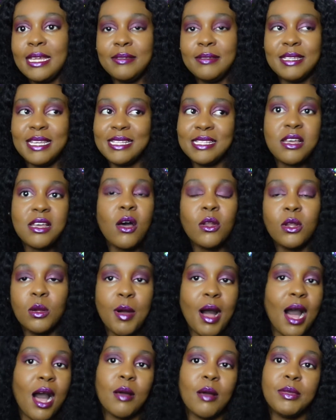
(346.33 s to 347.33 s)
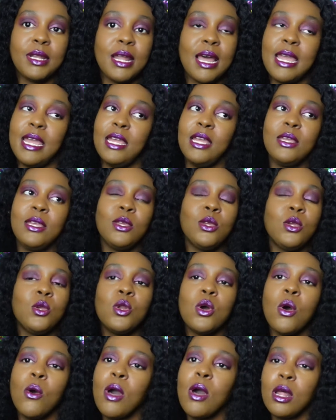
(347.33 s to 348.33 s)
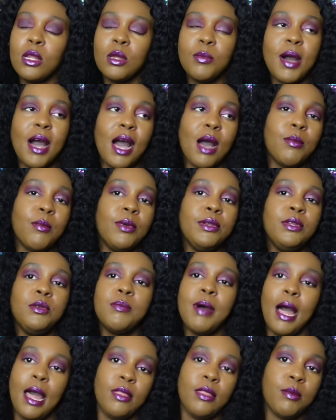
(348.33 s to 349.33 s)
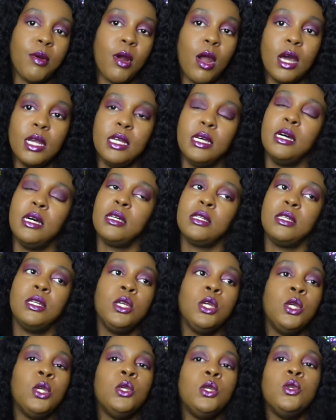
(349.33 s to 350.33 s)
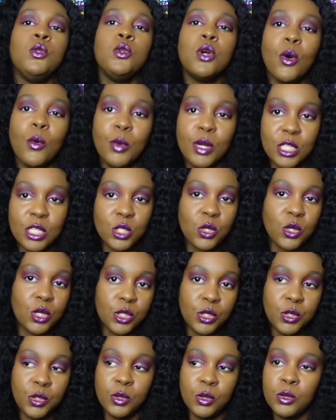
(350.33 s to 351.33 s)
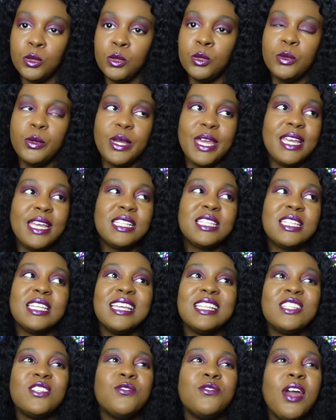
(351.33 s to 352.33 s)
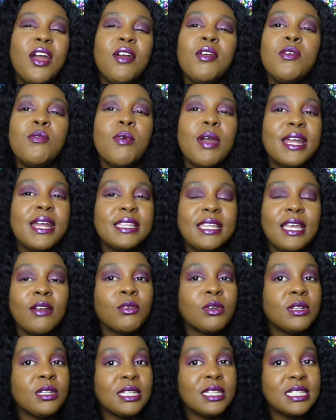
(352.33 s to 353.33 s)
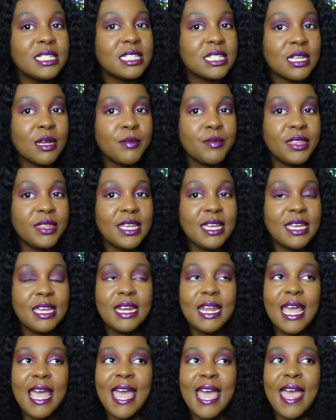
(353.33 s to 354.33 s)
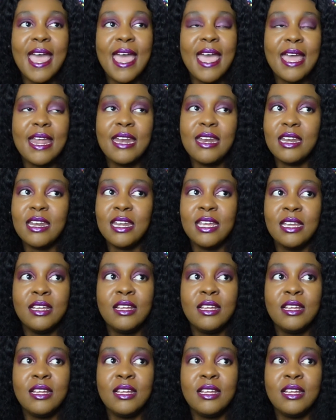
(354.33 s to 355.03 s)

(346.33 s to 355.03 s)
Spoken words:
it's Colourpop. Like, you know, Colourpop, when you buy the product, you know what it's going to do. It's very rare that they release something and